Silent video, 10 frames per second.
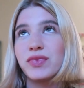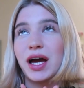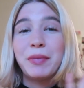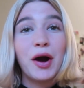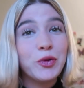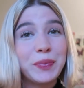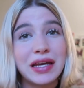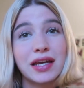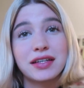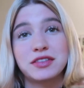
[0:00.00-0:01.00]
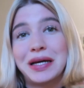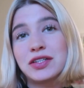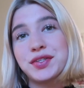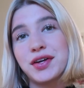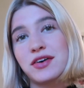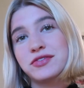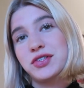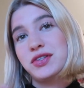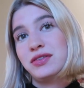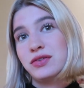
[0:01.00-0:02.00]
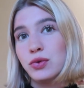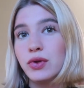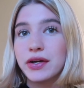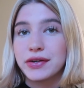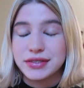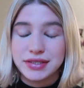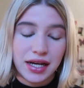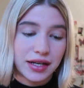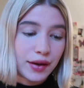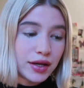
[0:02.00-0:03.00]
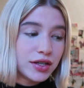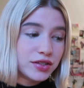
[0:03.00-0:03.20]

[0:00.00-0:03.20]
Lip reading: I'm hoping, especially after this school year is done,